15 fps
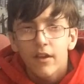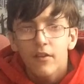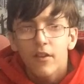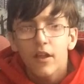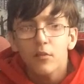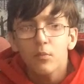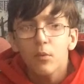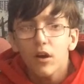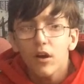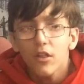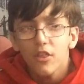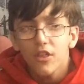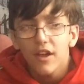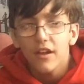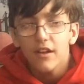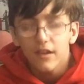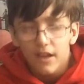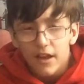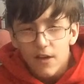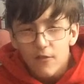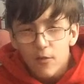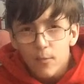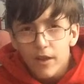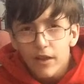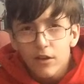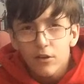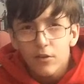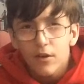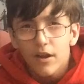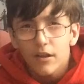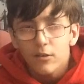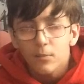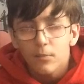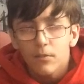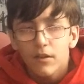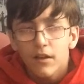That's what I think. If I'm incorrect,